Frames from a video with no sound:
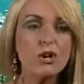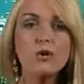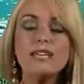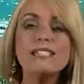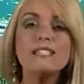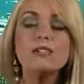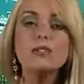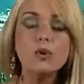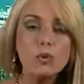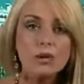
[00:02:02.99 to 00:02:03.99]
who is
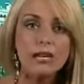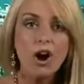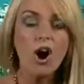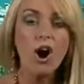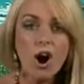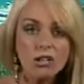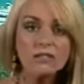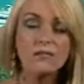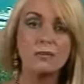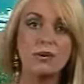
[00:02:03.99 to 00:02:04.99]
ignoring all
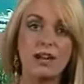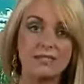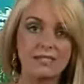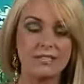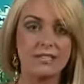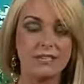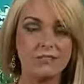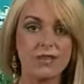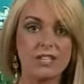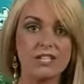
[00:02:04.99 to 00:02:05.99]
of the privacy
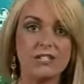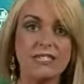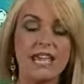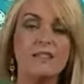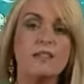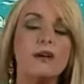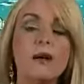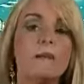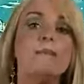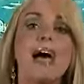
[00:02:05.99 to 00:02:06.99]
invasions and the
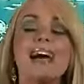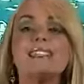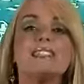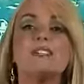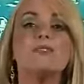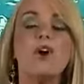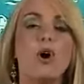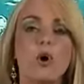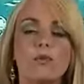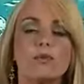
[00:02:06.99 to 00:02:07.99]
massive
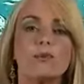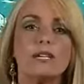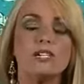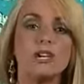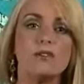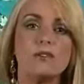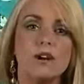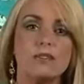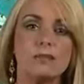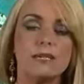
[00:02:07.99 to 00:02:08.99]
overreach of
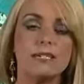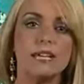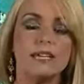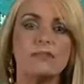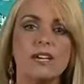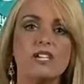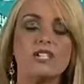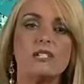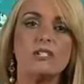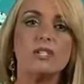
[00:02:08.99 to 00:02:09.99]
government and
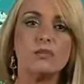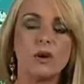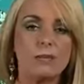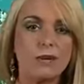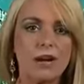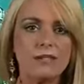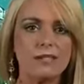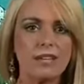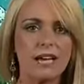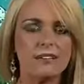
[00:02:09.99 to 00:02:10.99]
invasion into our
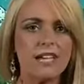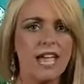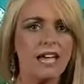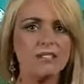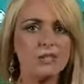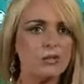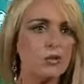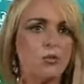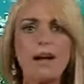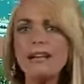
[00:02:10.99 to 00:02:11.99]
private lives. And so
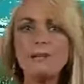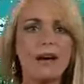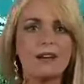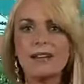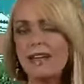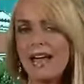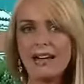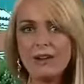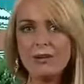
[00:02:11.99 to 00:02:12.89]
to whine about it now,